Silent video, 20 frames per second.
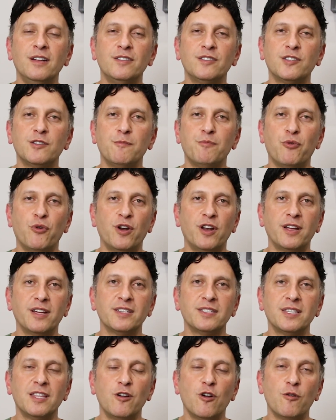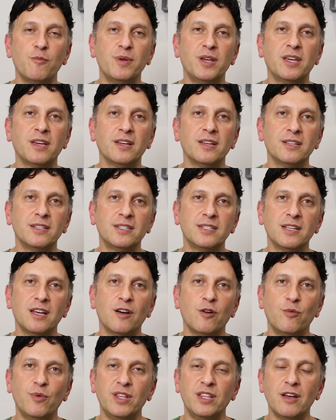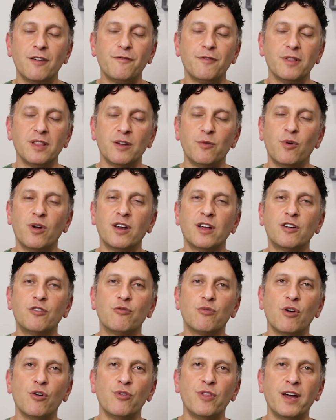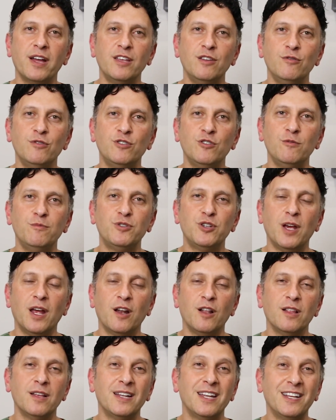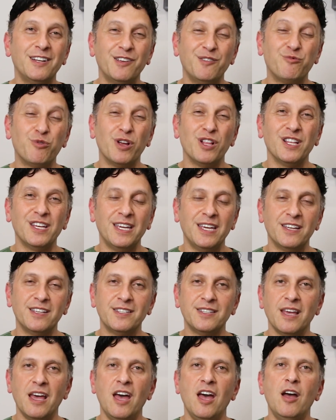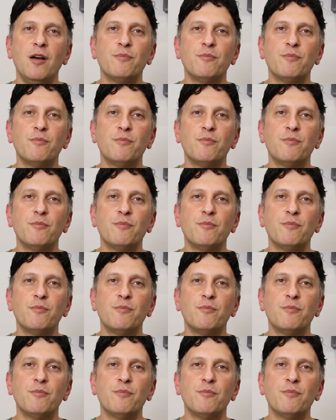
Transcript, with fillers: and supporting us there because uh, we definitely want to grow that YouTube channel and it really is